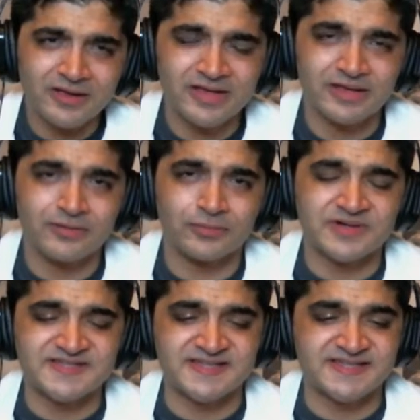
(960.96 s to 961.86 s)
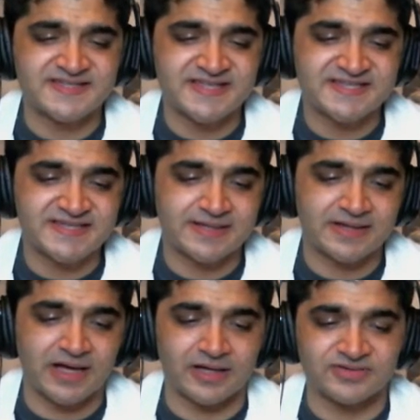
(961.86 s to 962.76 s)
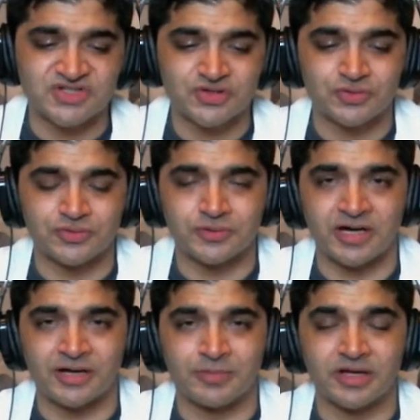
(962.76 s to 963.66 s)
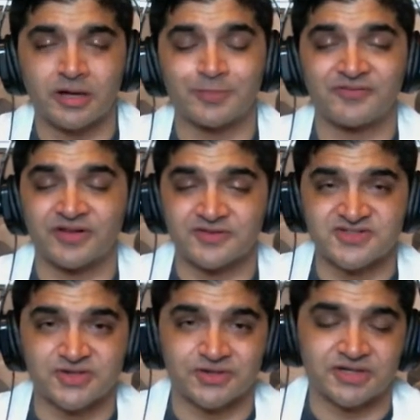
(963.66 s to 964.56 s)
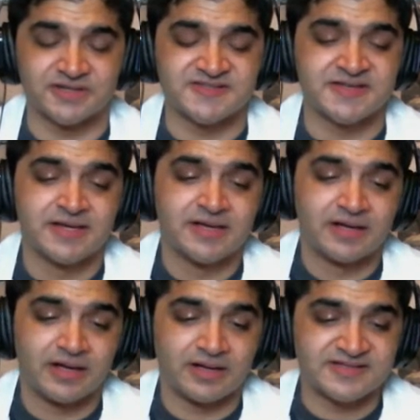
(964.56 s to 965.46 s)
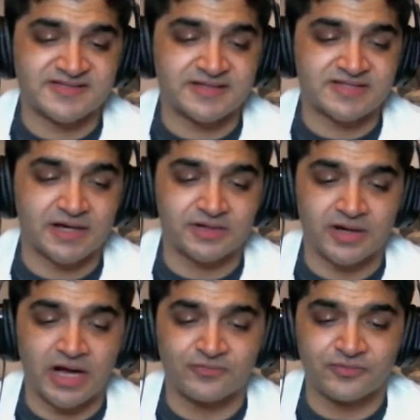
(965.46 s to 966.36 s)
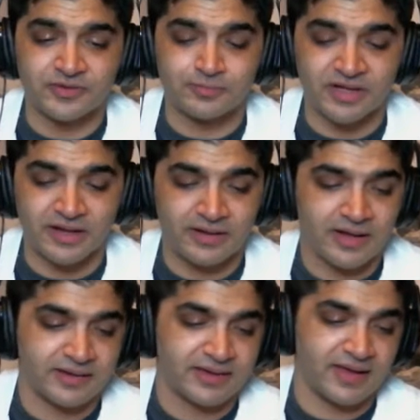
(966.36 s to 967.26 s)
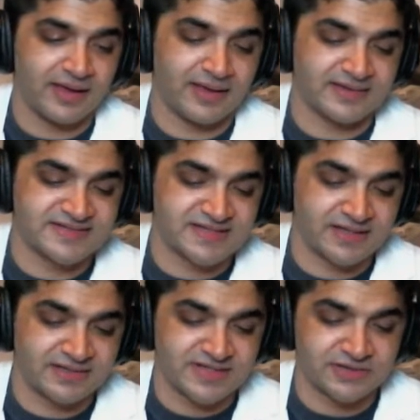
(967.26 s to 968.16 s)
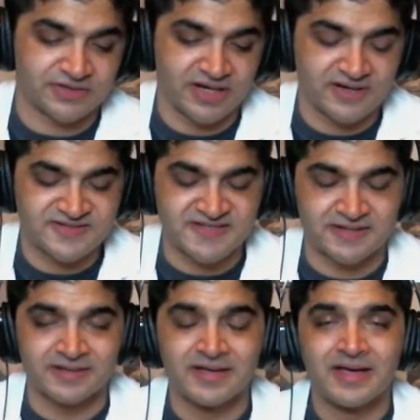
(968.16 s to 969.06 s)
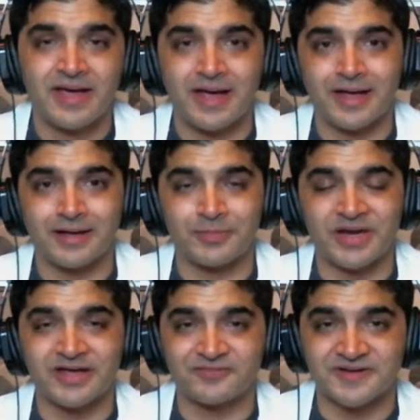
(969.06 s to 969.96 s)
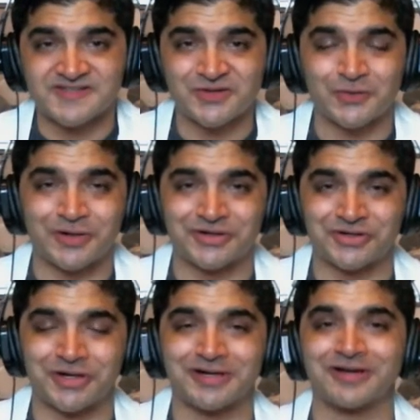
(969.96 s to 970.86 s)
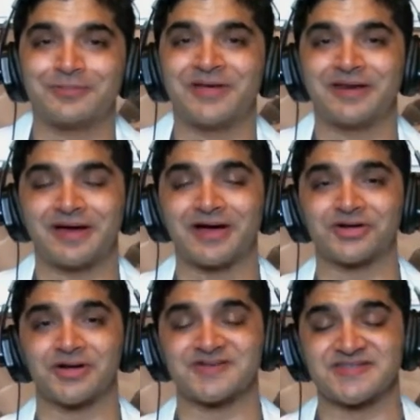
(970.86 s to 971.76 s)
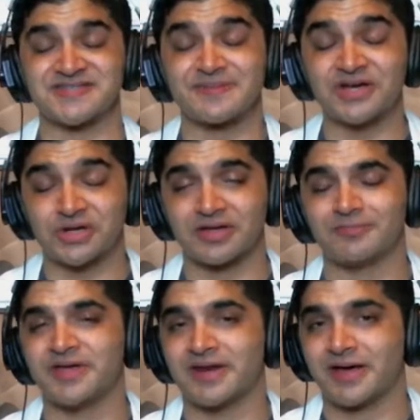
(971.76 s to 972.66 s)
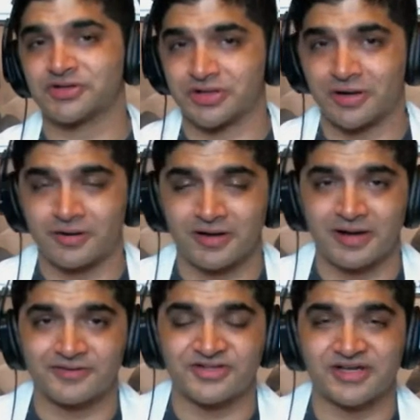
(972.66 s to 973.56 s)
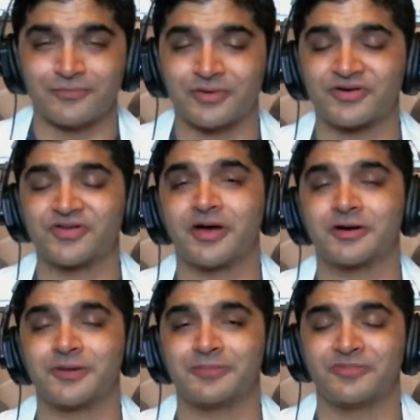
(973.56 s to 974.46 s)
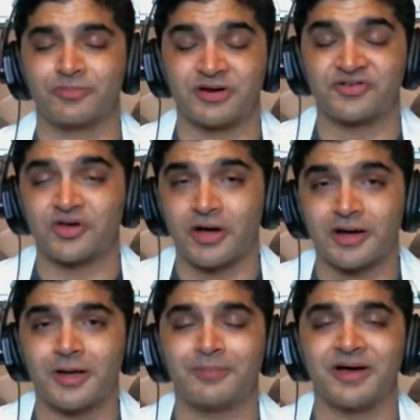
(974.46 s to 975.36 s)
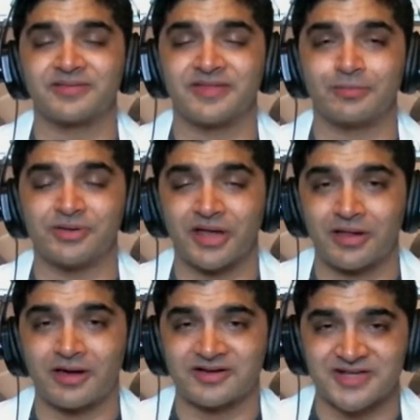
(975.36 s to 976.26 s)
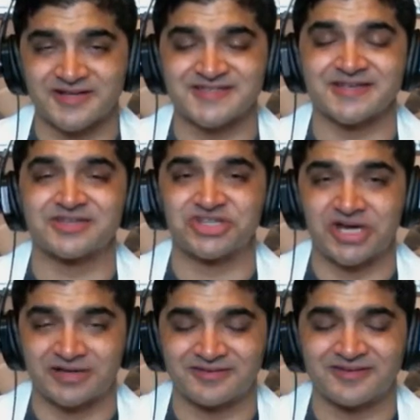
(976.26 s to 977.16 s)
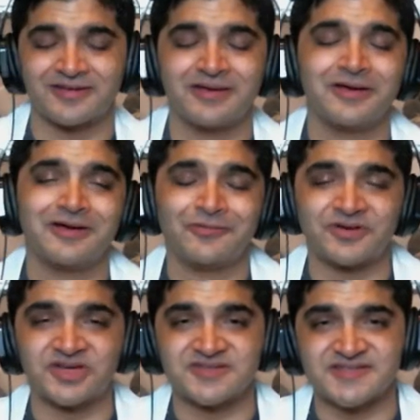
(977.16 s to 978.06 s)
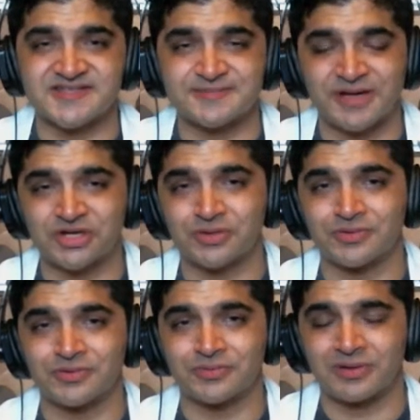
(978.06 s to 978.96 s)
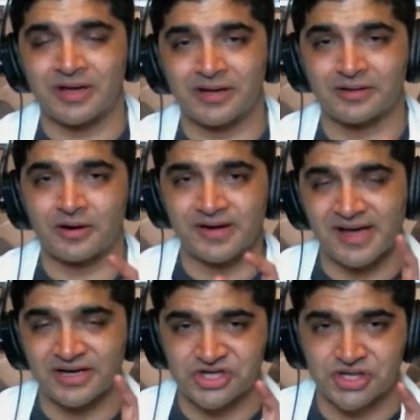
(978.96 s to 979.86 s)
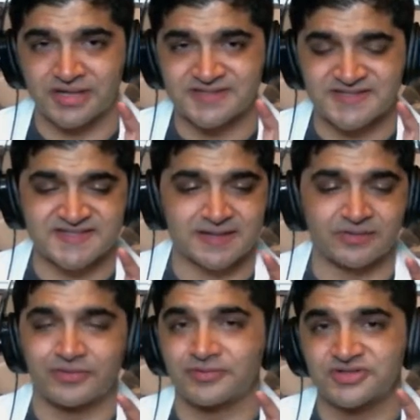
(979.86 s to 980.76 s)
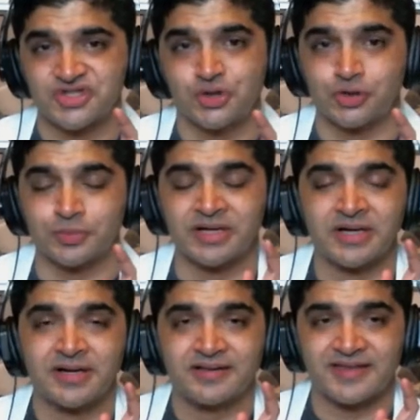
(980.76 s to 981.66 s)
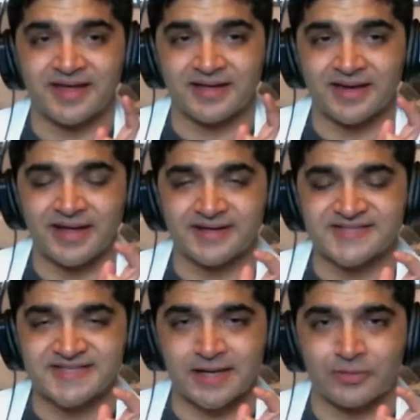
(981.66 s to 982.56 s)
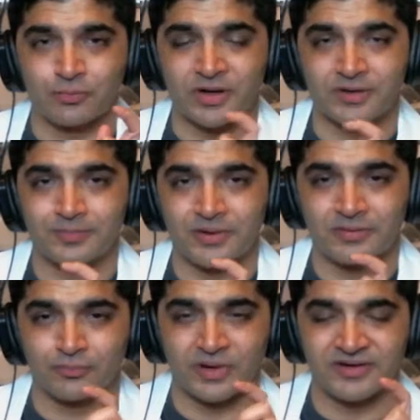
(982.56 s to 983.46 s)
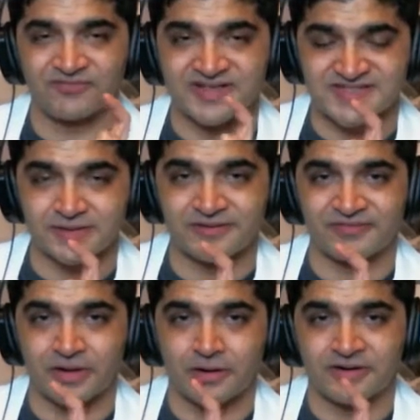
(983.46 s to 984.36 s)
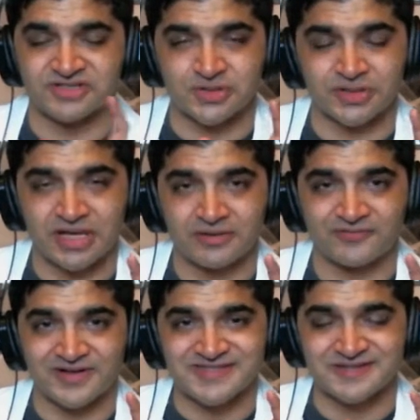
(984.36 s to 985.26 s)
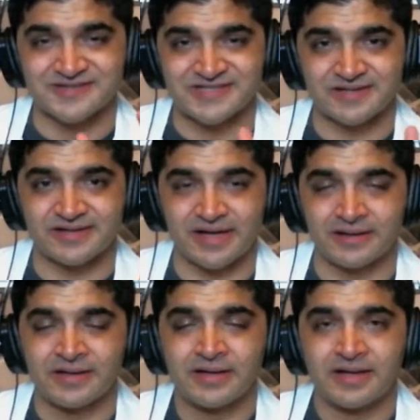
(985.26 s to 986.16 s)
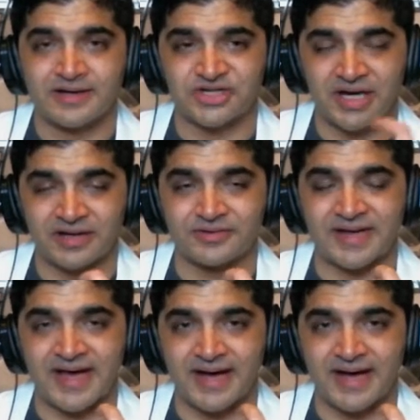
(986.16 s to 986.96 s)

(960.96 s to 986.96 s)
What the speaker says: He was an assistant to a couple of other surgeons, Dr. Alfred Blaylock and Dr. Tausig. And many of us who are trained in pediatrics, and especially in pediatric cardiology, we are taught about the Blaylock-Tausig shunt, which is a special cardiac shunt. It's like a little tube that connects one vessel of the heart to another vessel, so that a child